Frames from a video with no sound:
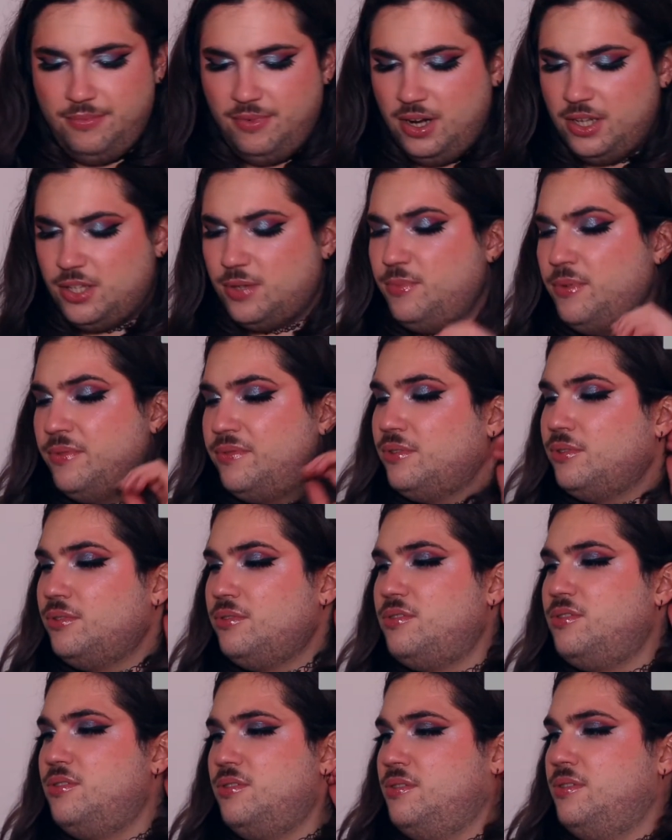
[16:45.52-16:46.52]
Let's move on
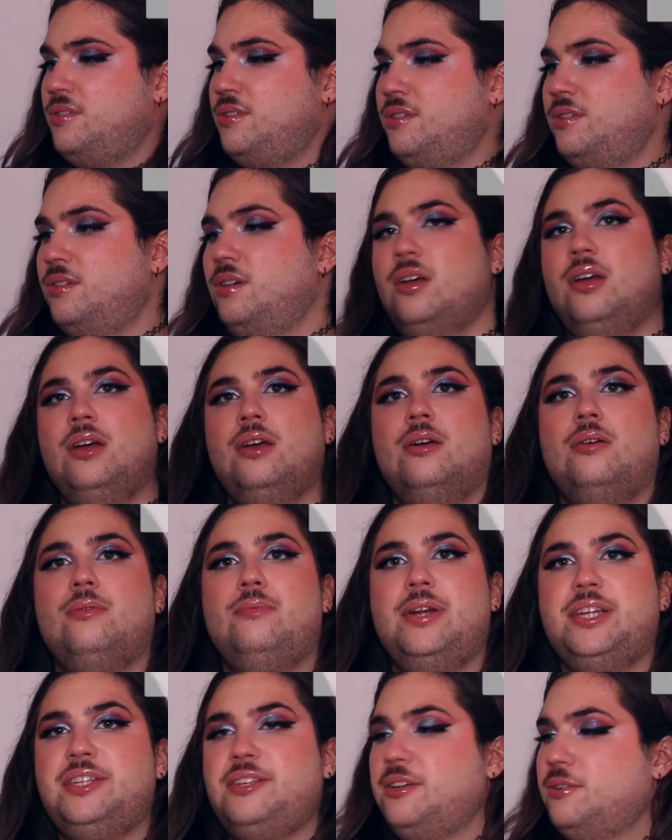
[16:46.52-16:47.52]
to the
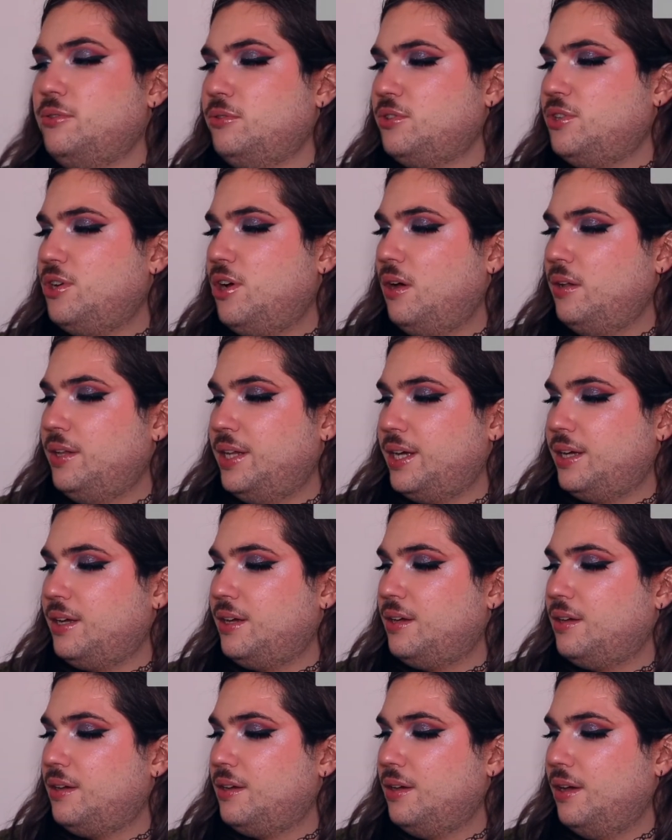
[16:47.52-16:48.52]
Retinol
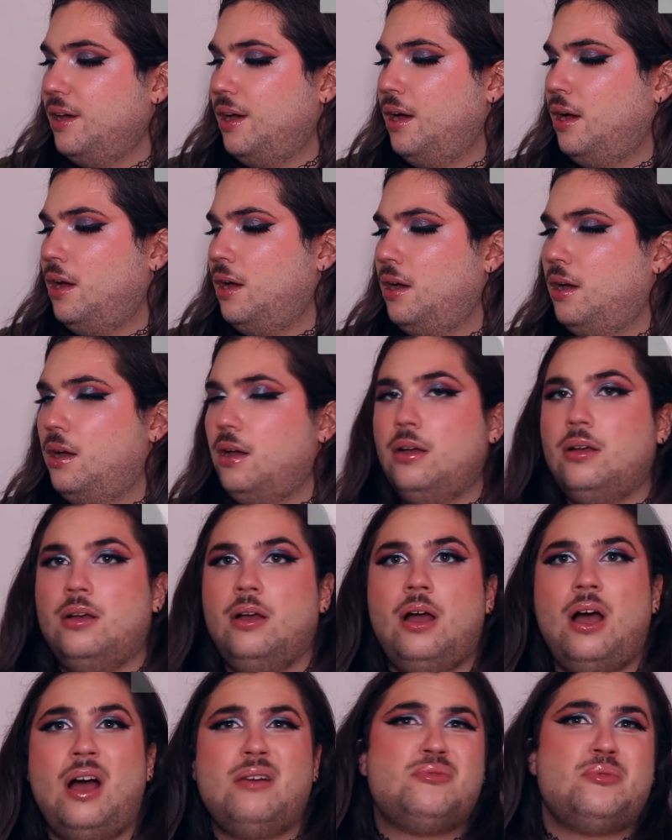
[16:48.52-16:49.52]
Tonic. I
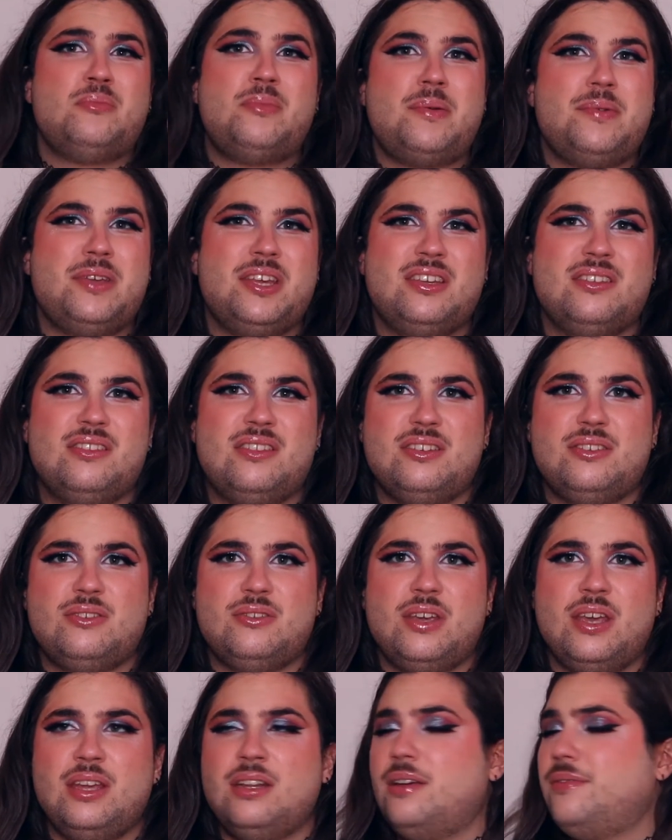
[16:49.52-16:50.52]
won't be buying this
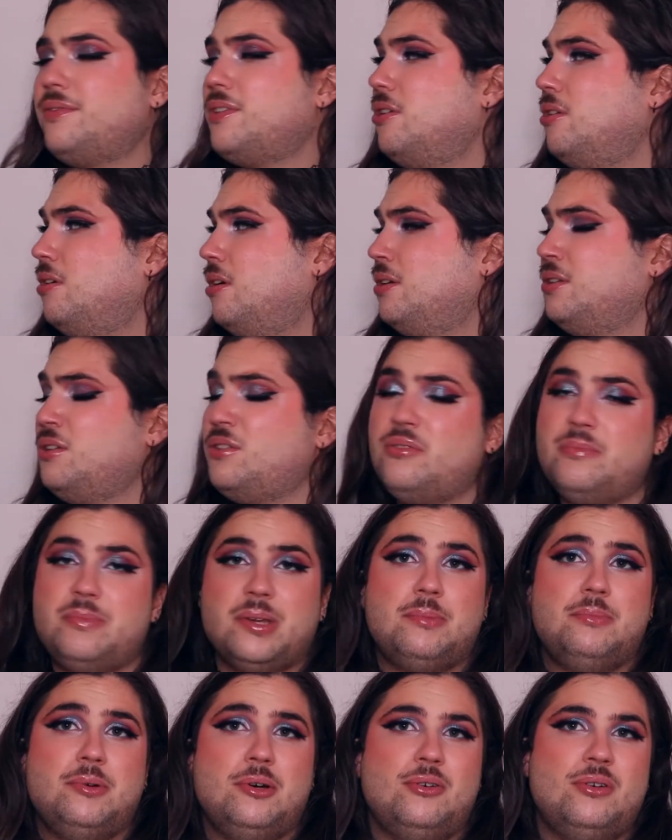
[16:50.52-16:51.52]
again. I've got another
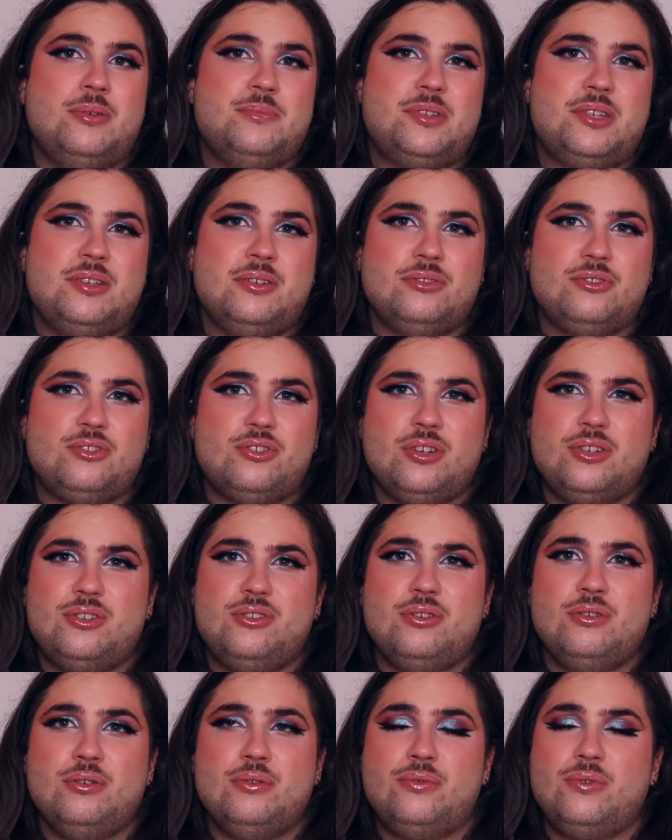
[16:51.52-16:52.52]
big bowl I'm still trying to
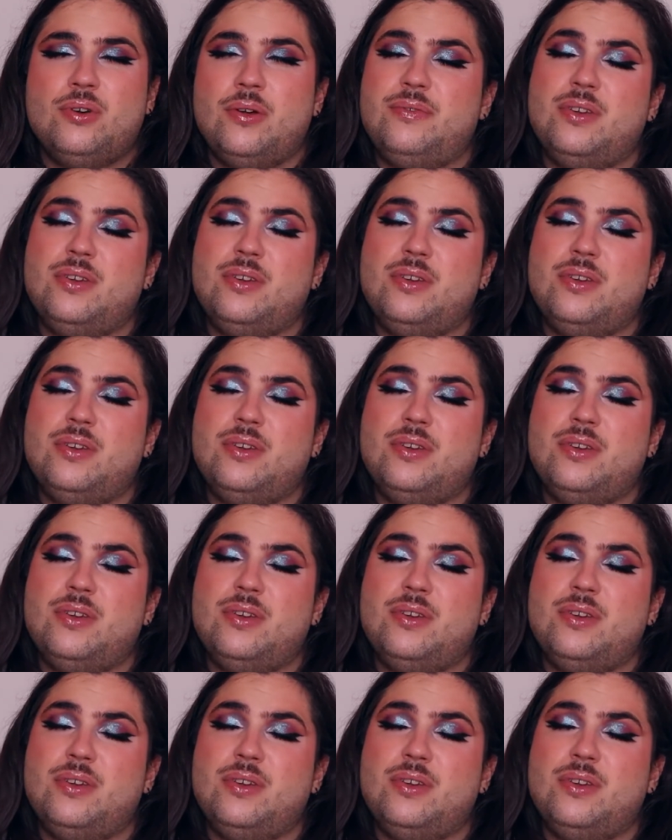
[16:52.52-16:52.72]
go through.